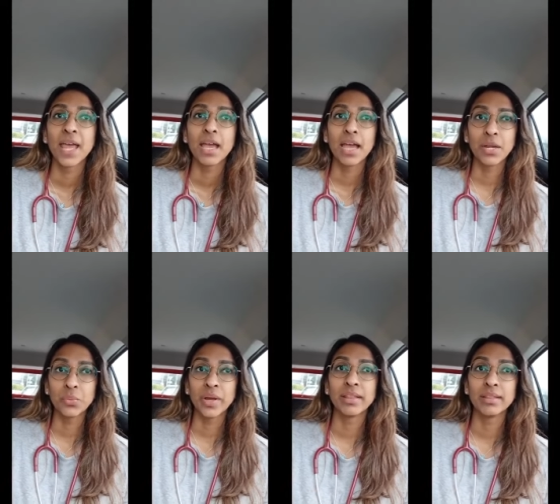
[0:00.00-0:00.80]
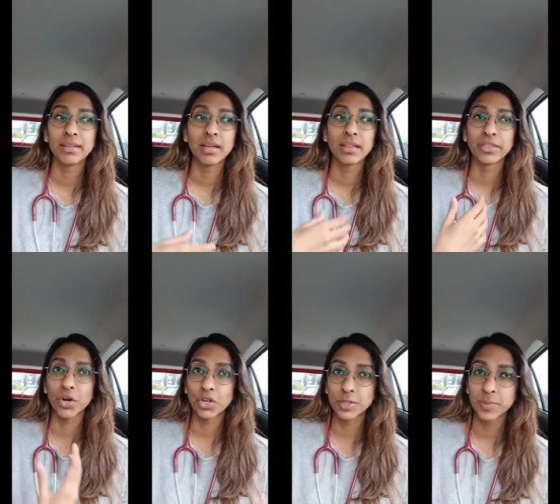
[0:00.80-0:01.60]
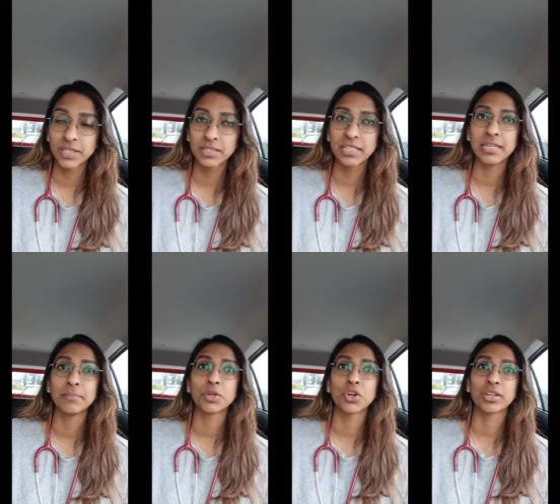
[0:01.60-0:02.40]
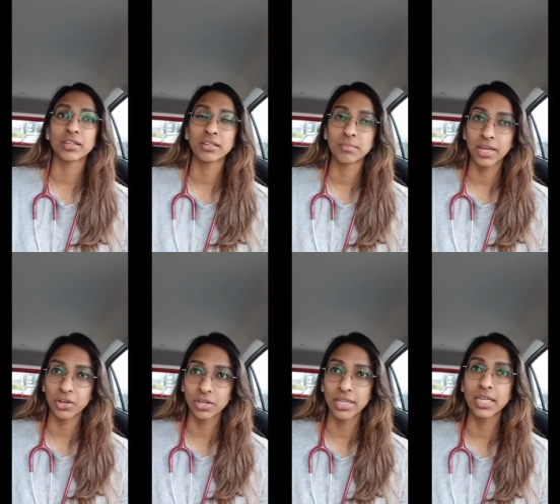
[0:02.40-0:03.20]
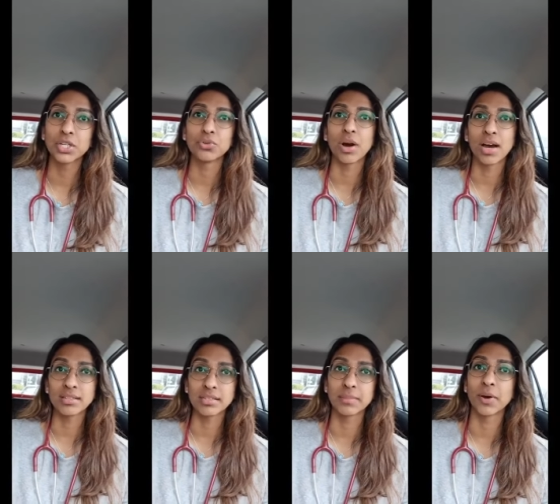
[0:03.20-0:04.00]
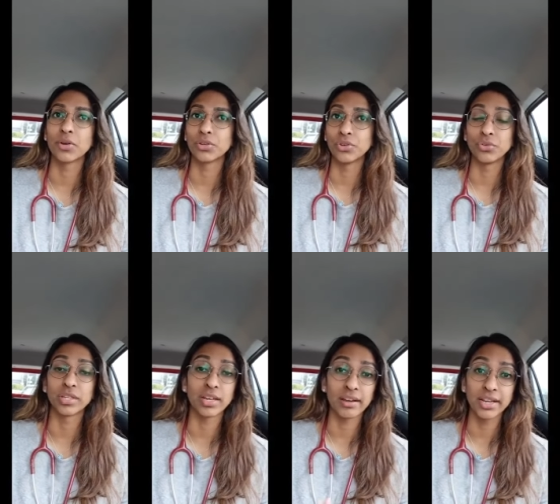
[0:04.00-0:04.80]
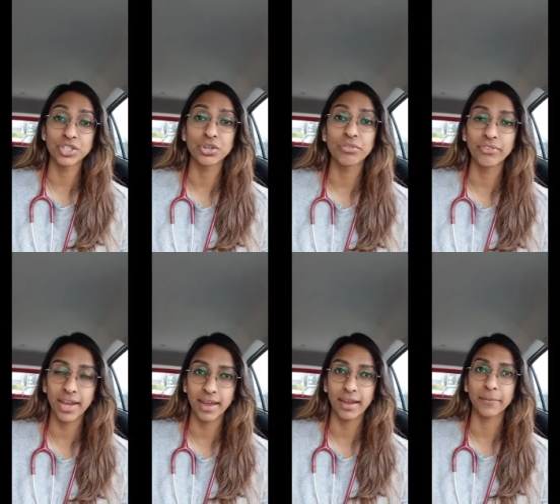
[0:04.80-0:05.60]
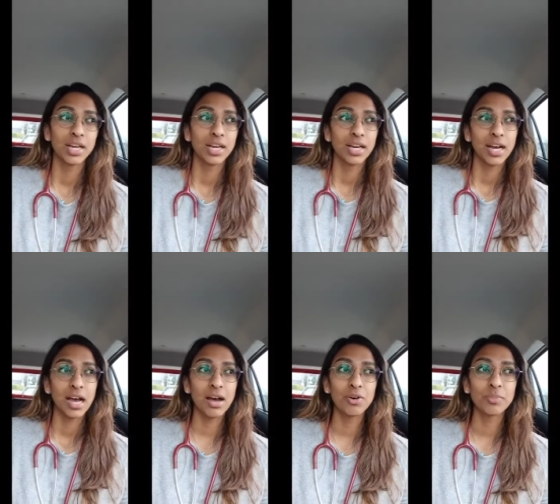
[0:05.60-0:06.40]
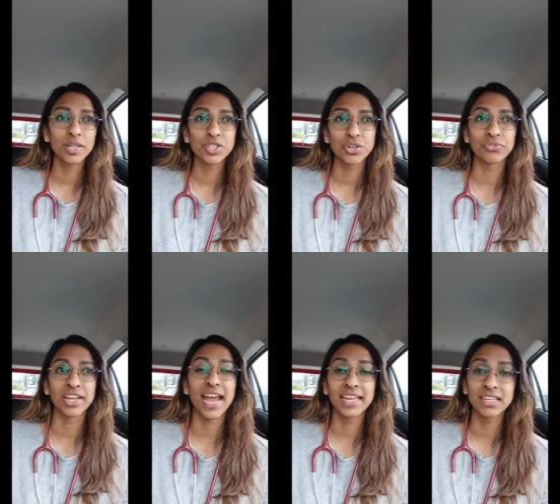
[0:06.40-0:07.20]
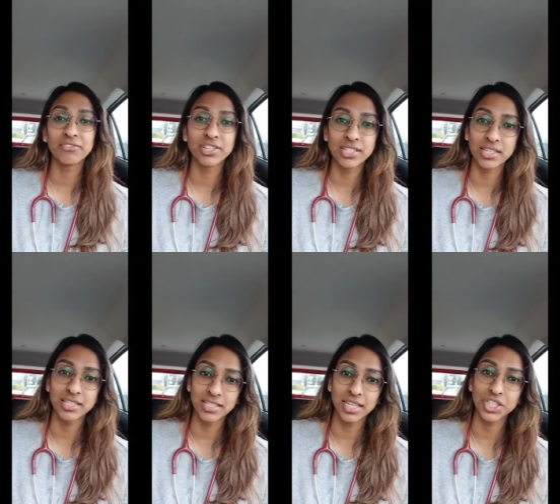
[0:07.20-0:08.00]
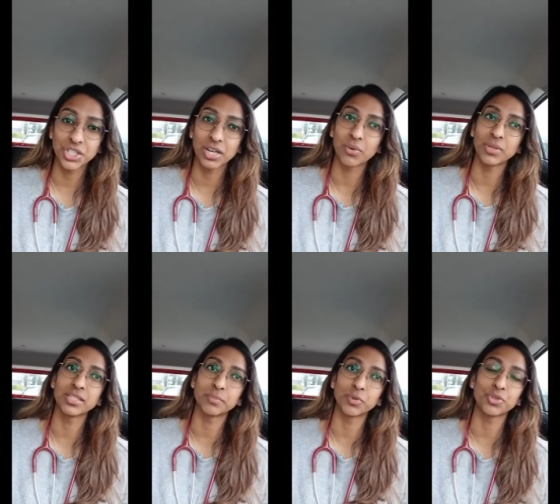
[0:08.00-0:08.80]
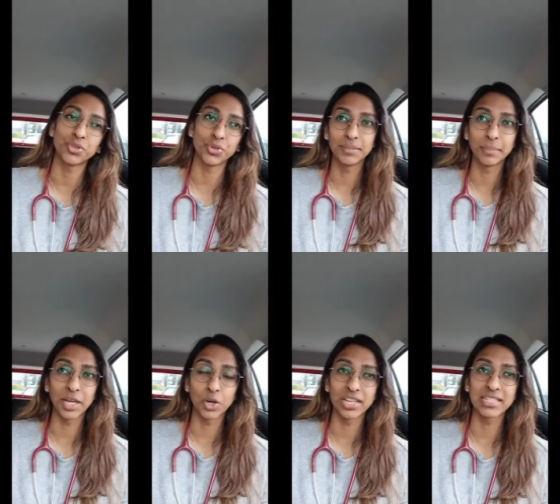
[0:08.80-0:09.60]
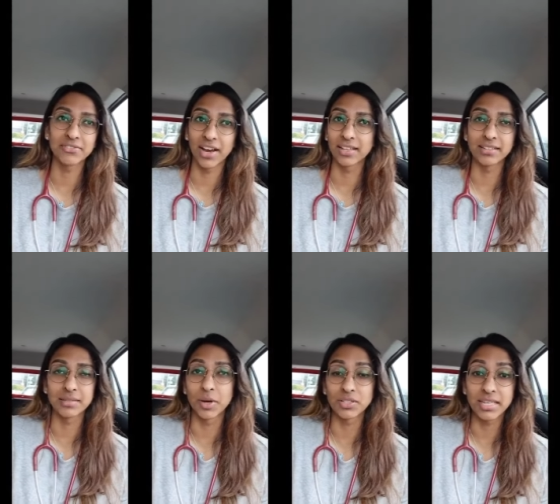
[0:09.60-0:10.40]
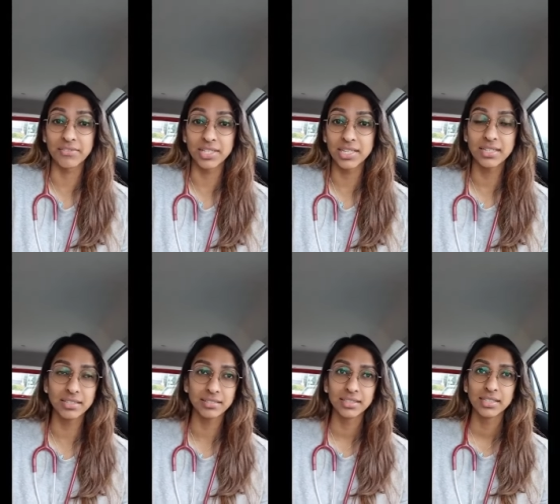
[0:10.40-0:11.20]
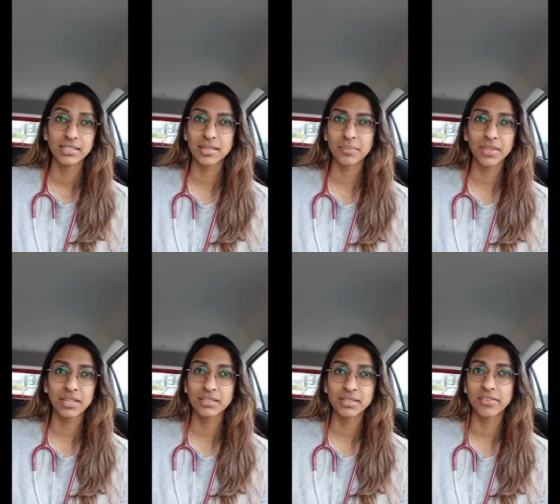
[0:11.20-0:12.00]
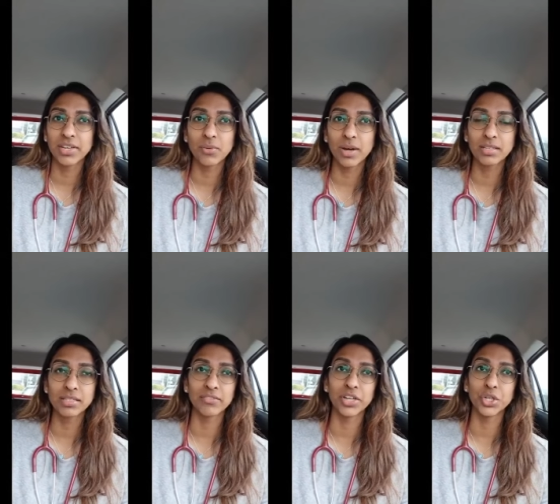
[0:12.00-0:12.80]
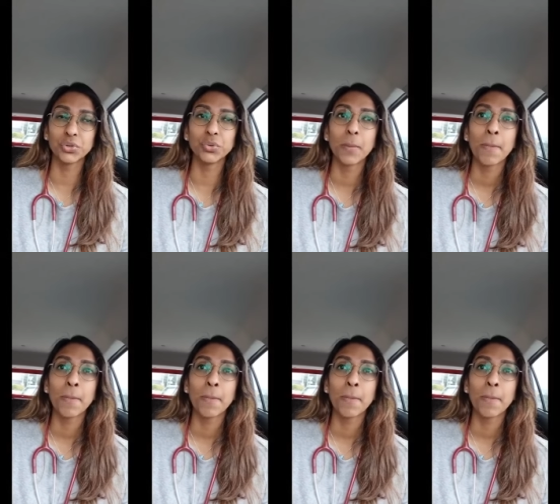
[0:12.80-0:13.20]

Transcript: And when the hospital team contacted my colleague to ask about, you know, the direction of care, how much of an active resuscitation are we supposed to do? My colleague's father is about 70 something, 71, 72.